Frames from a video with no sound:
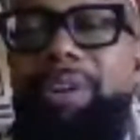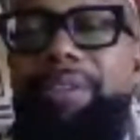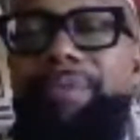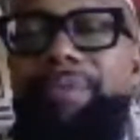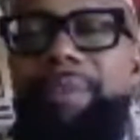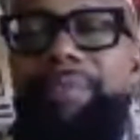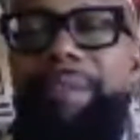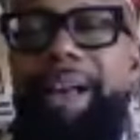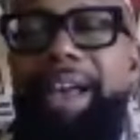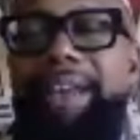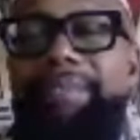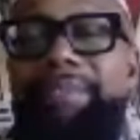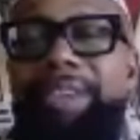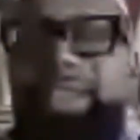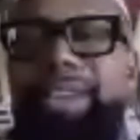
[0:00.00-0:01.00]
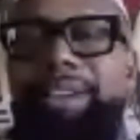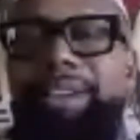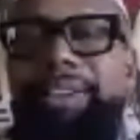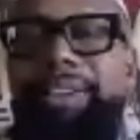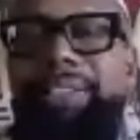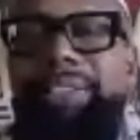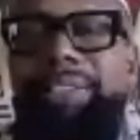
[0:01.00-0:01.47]
for 5
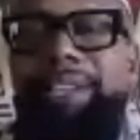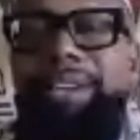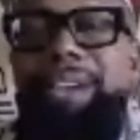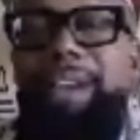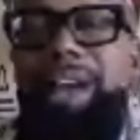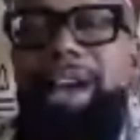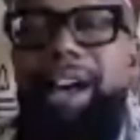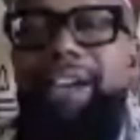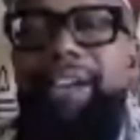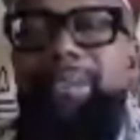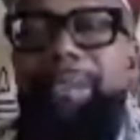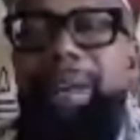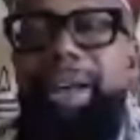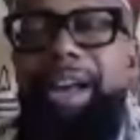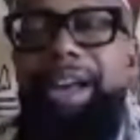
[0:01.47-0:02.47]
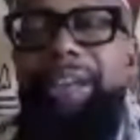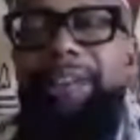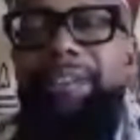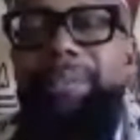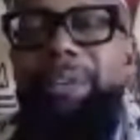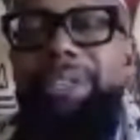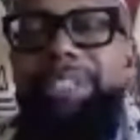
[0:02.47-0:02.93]
years. Ankin Ma'at
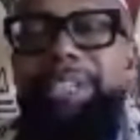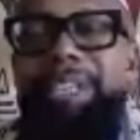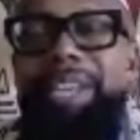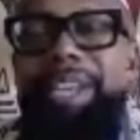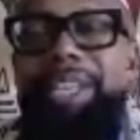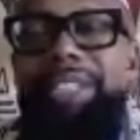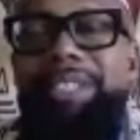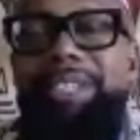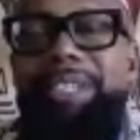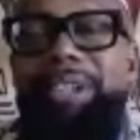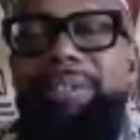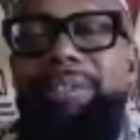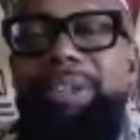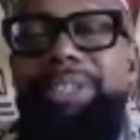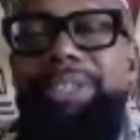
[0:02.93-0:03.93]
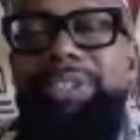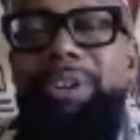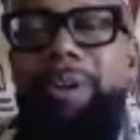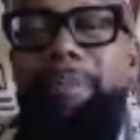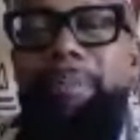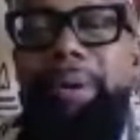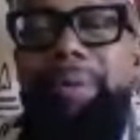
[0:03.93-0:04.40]
once again to Chris
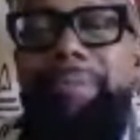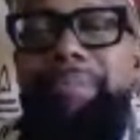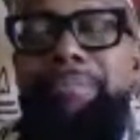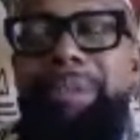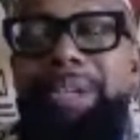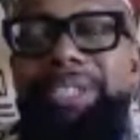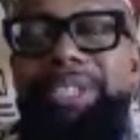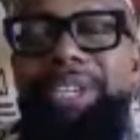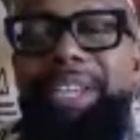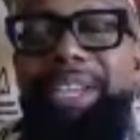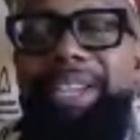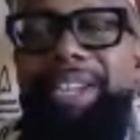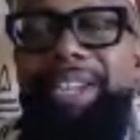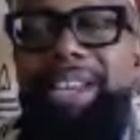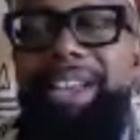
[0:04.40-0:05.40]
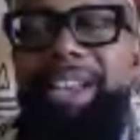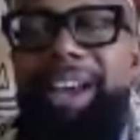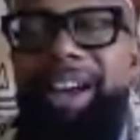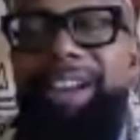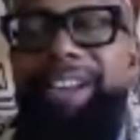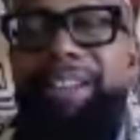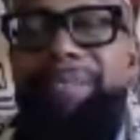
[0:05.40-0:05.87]
Doper, Michigan.
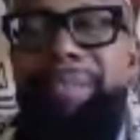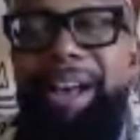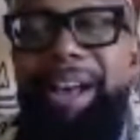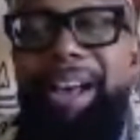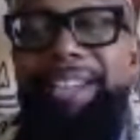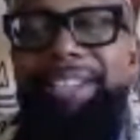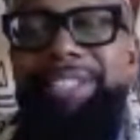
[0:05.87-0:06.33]
Ankin Ma'at